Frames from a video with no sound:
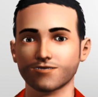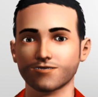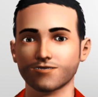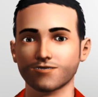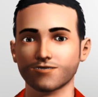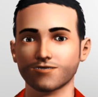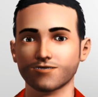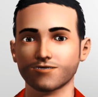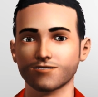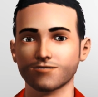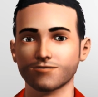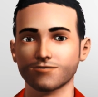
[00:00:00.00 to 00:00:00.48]

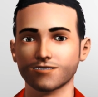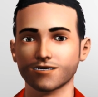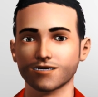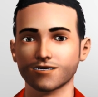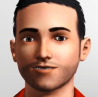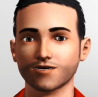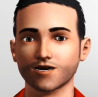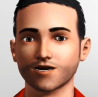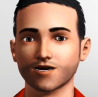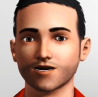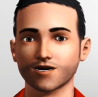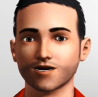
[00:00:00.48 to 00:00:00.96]
and you have
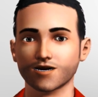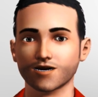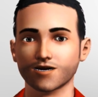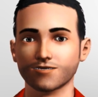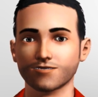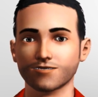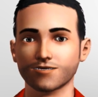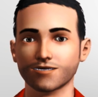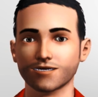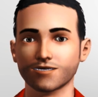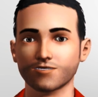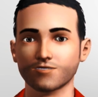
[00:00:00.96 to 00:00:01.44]
all the
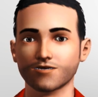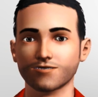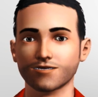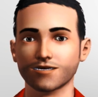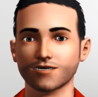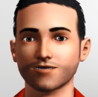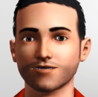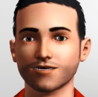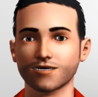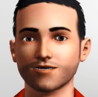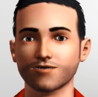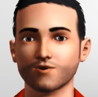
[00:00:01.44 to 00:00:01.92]
build mode
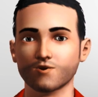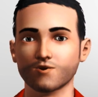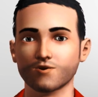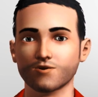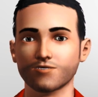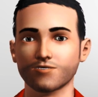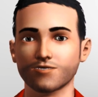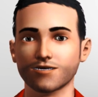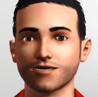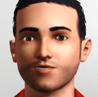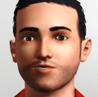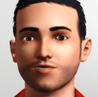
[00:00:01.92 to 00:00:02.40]
tweaks and new
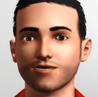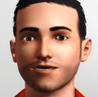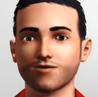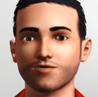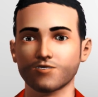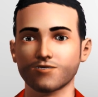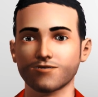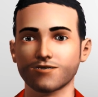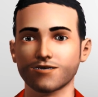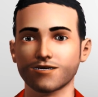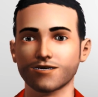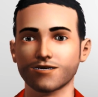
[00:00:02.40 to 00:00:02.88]

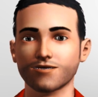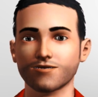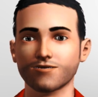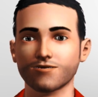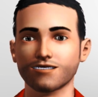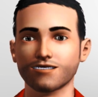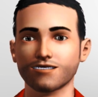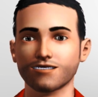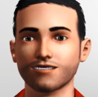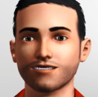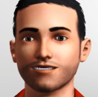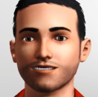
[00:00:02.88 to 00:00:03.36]
additions and
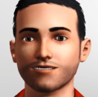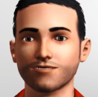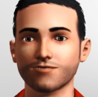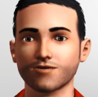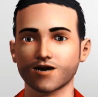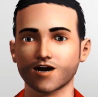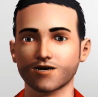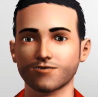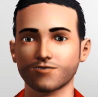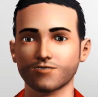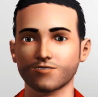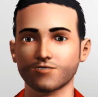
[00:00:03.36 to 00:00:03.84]
everything, and it's
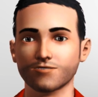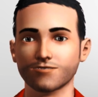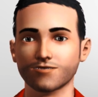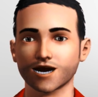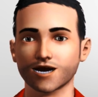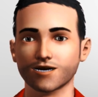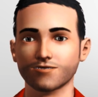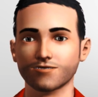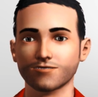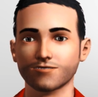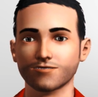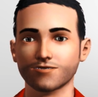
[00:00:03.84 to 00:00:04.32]
so much
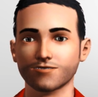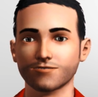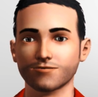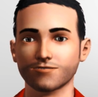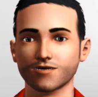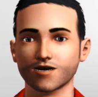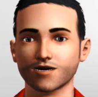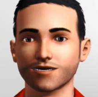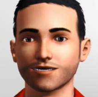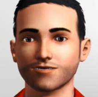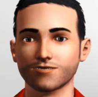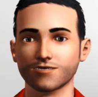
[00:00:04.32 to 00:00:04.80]
fun,
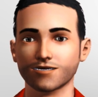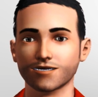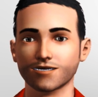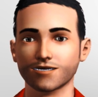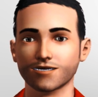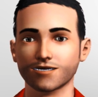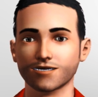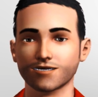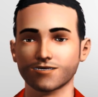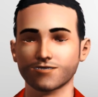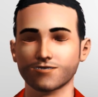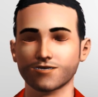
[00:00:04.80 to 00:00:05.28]
and I
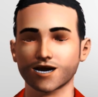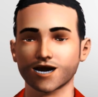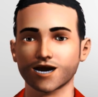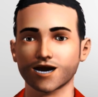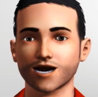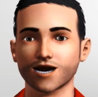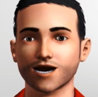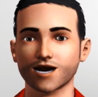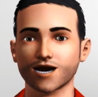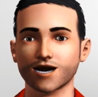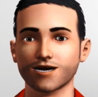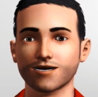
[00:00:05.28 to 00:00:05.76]
really,
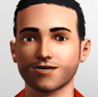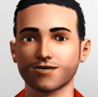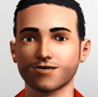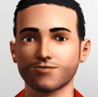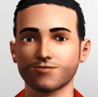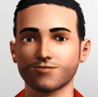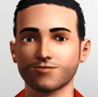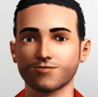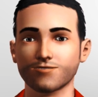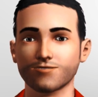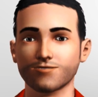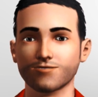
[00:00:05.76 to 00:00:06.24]
really love it.
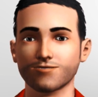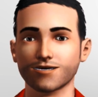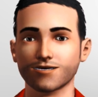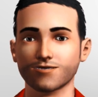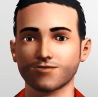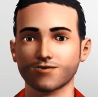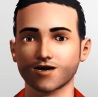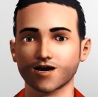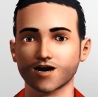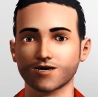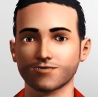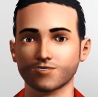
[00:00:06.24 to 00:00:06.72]

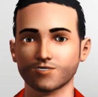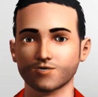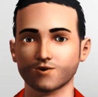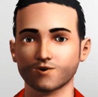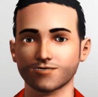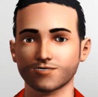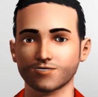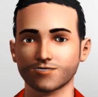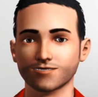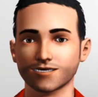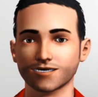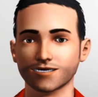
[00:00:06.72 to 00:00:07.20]
But now if
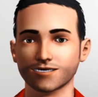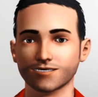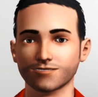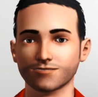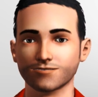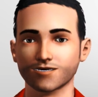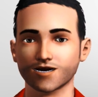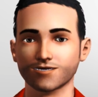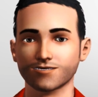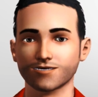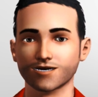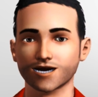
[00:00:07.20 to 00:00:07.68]
we're talking
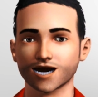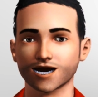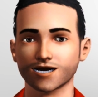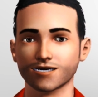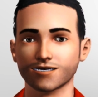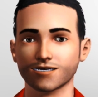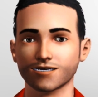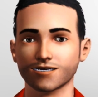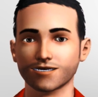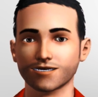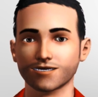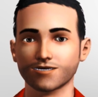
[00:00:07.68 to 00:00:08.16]

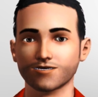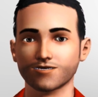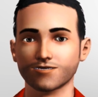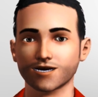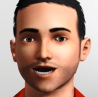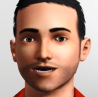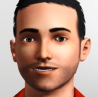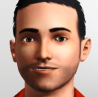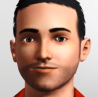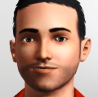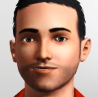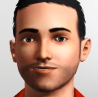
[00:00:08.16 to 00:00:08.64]
overall, if we're
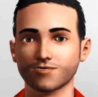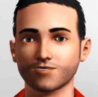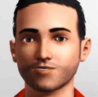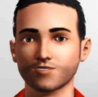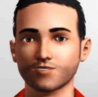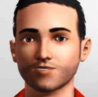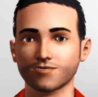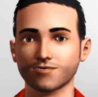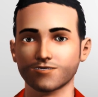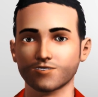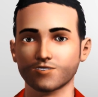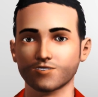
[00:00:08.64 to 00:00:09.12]
talking over the
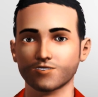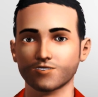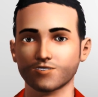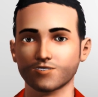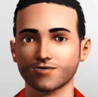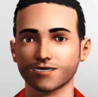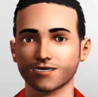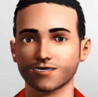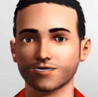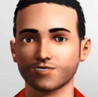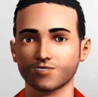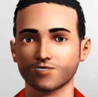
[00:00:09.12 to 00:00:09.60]
whole
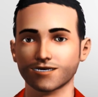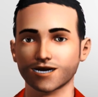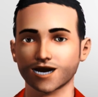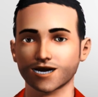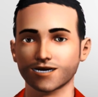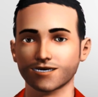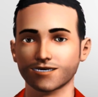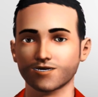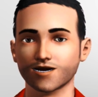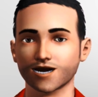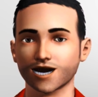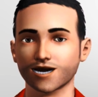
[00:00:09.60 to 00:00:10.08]
Sims
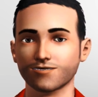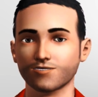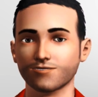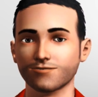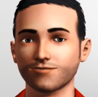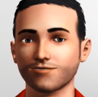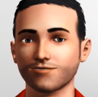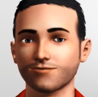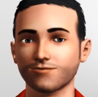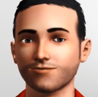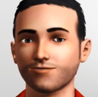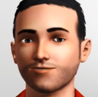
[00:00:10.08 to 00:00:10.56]
franchise,
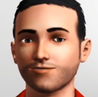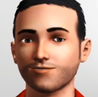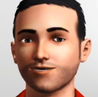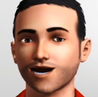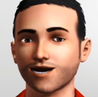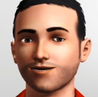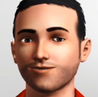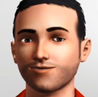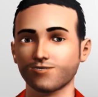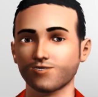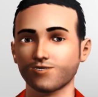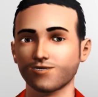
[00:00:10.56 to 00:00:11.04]

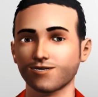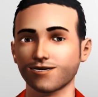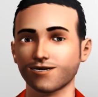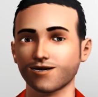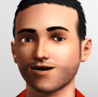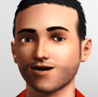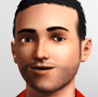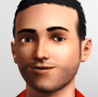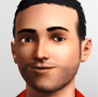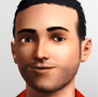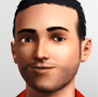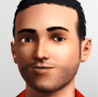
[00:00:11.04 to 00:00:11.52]
I would
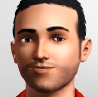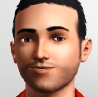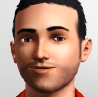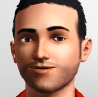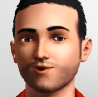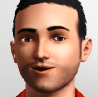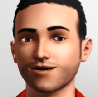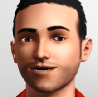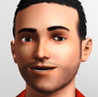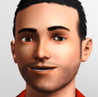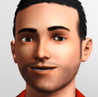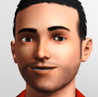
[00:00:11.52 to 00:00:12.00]
still, to
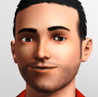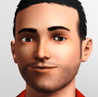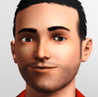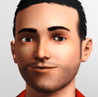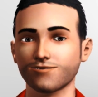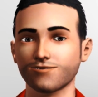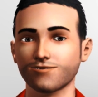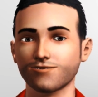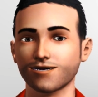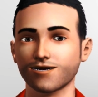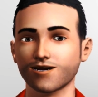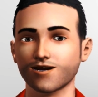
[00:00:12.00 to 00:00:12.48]
this day,
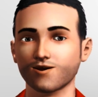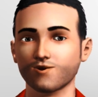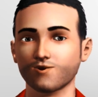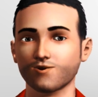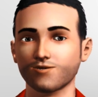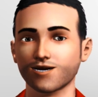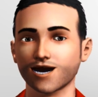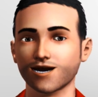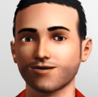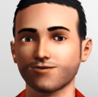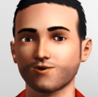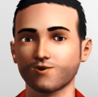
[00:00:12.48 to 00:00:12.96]
have to go
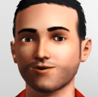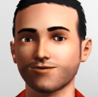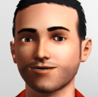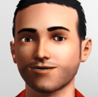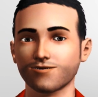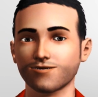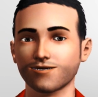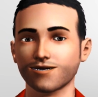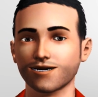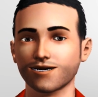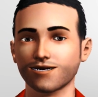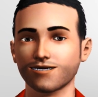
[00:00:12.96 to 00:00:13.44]
with Open for
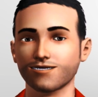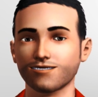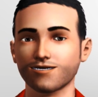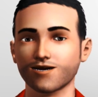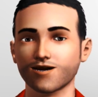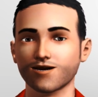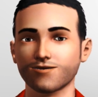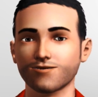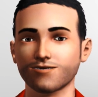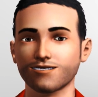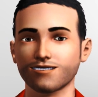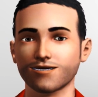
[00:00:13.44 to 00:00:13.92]
Business
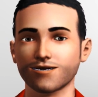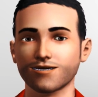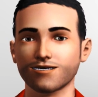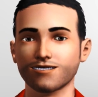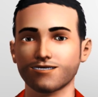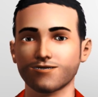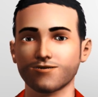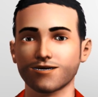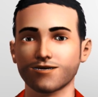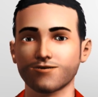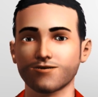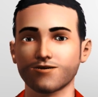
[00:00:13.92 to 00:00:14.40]
from The
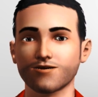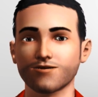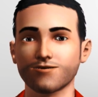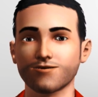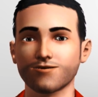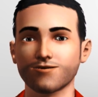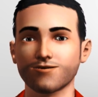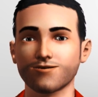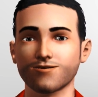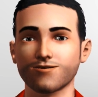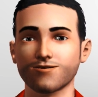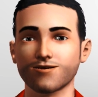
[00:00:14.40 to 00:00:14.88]
Sims 2.
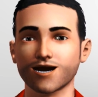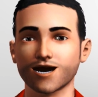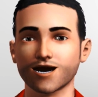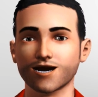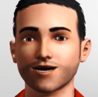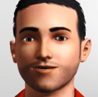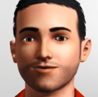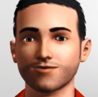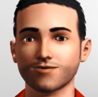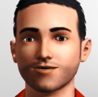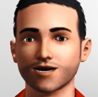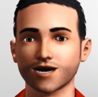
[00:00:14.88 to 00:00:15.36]
Now,
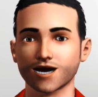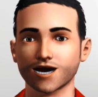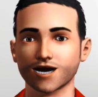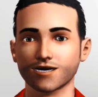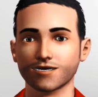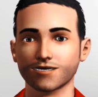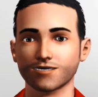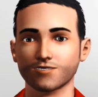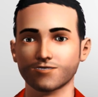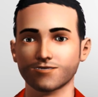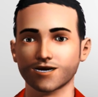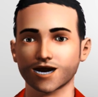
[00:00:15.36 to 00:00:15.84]
I
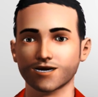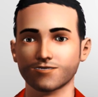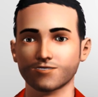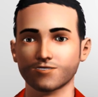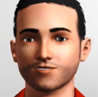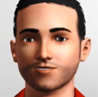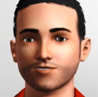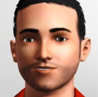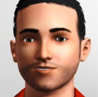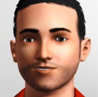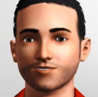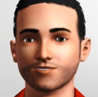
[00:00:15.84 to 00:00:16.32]
love
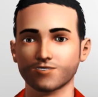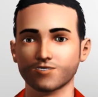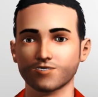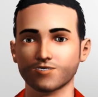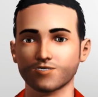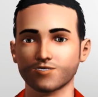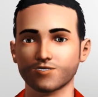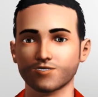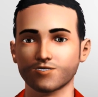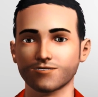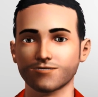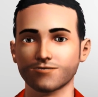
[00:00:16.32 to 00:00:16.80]
tycoon
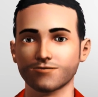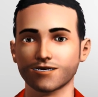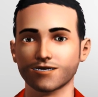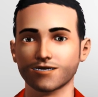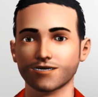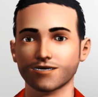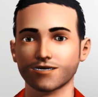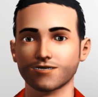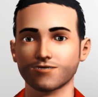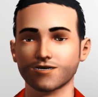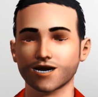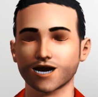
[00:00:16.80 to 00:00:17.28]
games.
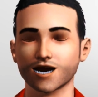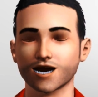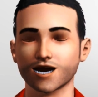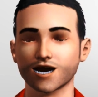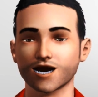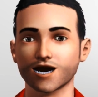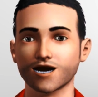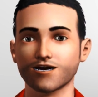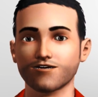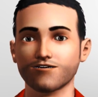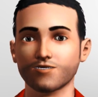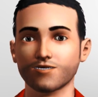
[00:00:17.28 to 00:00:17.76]
I love
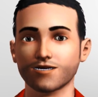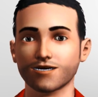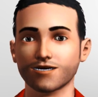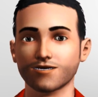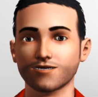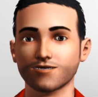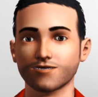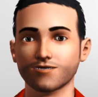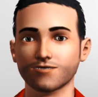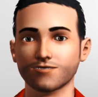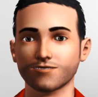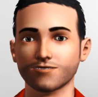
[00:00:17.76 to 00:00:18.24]
tycoon
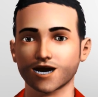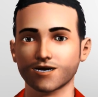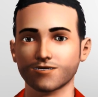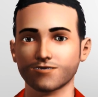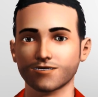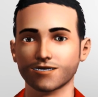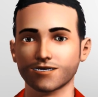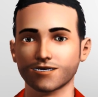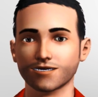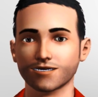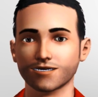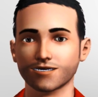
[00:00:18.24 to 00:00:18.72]
games.
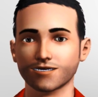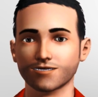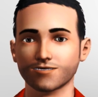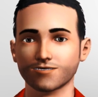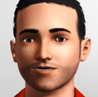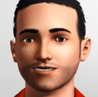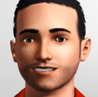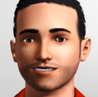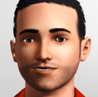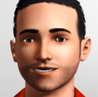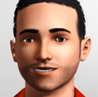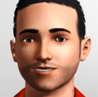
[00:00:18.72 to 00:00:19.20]
And that
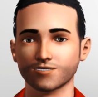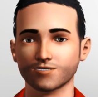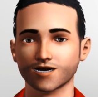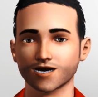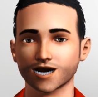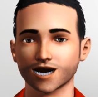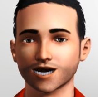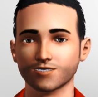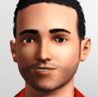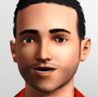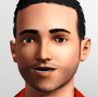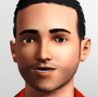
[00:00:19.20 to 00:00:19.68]
expansion,
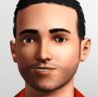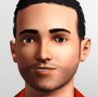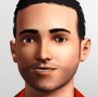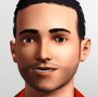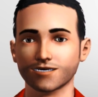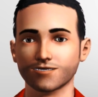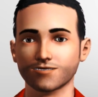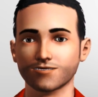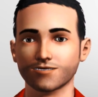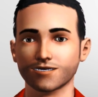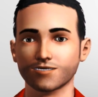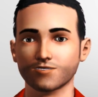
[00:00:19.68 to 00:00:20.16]
I feel,
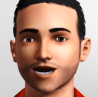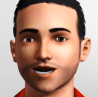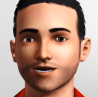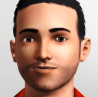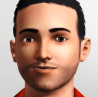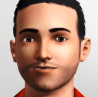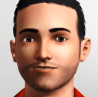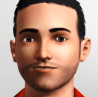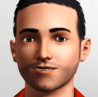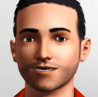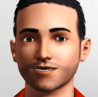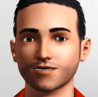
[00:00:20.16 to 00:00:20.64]
really brought
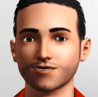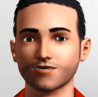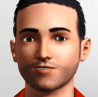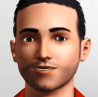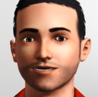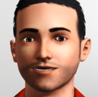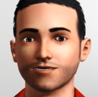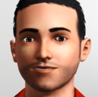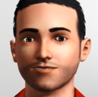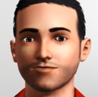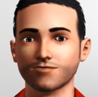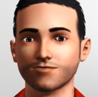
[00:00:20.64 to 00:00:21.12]
the
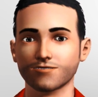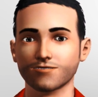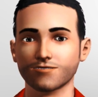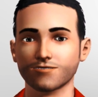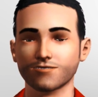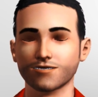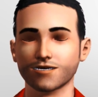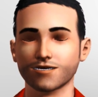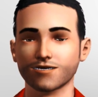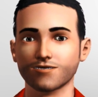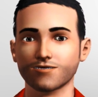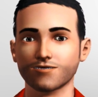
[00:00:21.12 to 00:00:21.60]
tycoon
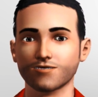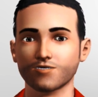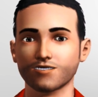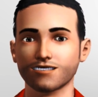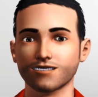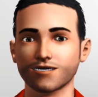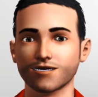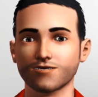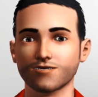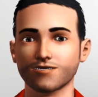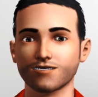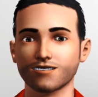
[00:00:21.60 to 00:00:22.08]
element into The
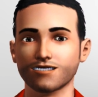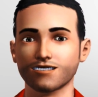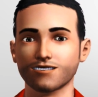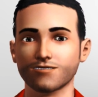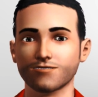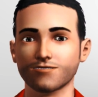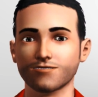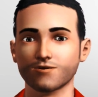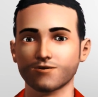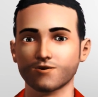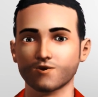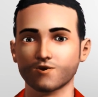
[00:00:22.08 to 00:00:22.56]
Sims.
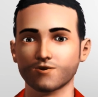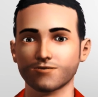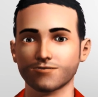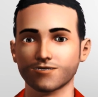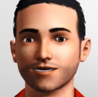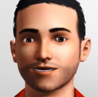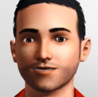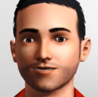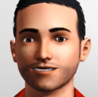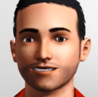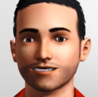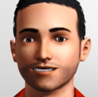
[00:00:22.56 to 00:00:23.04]

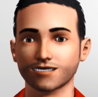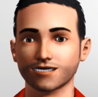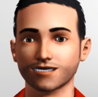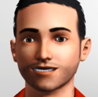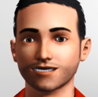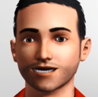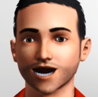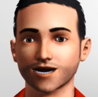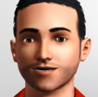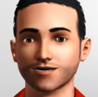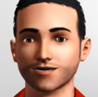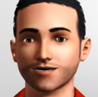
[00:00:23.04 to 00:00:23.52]
And
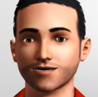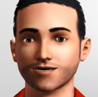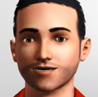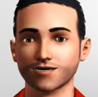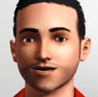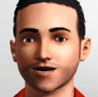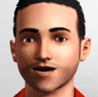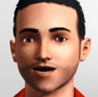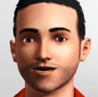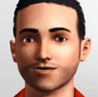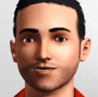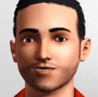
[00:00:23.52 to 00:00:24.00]
that's why I
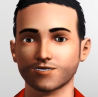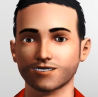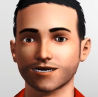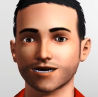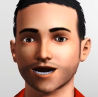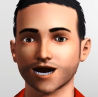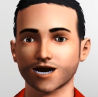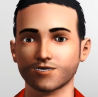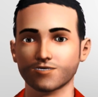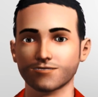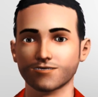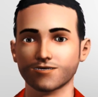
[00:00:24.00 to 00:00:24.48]
loved it so
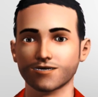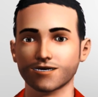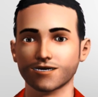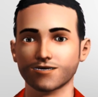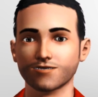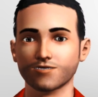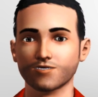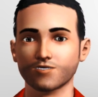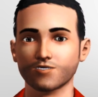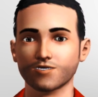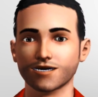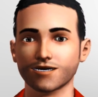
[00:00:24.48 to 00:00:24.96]
much.
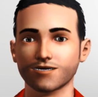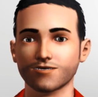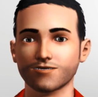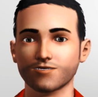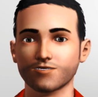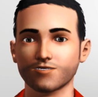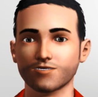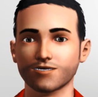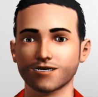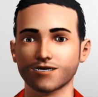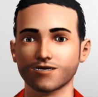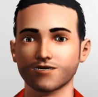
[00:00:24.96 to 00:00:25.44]
Combining The
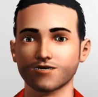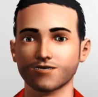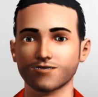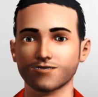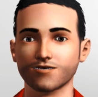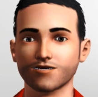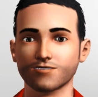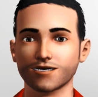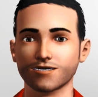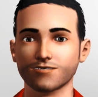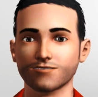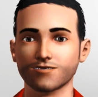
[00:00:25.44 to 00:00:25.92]
Sims with the
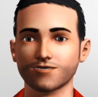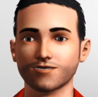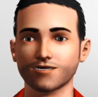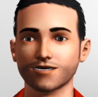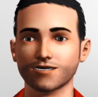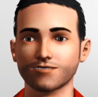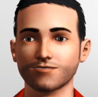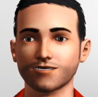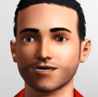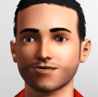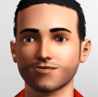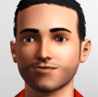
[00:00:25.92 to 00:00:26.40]
tycoon game
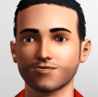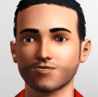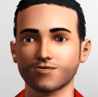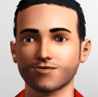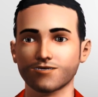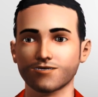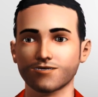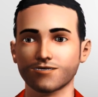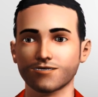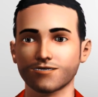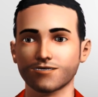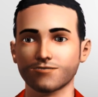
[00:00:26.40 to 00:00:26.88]
is
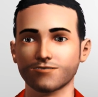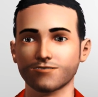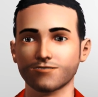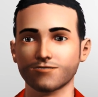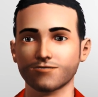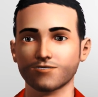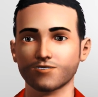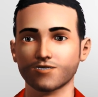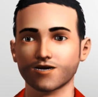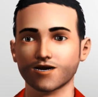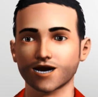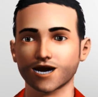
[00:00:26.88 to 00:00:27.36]
actually
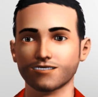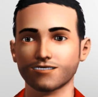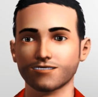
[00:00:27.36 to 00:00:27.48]
just